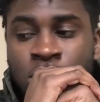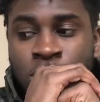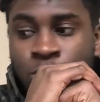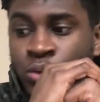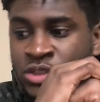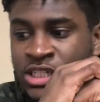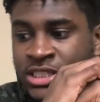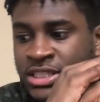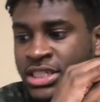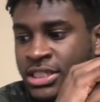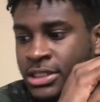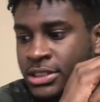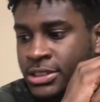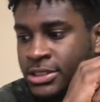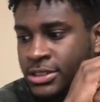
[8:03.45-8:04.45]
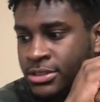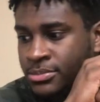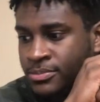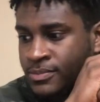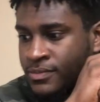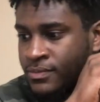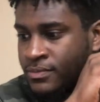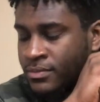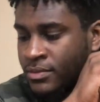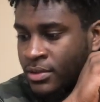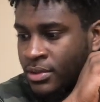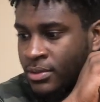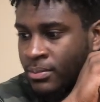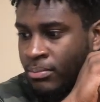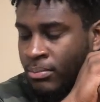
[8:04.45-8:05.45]
which I think it is.
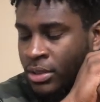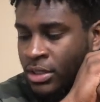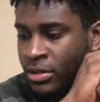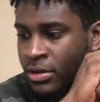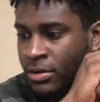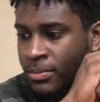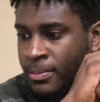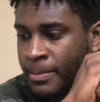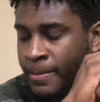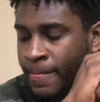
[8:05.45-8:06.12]
But um,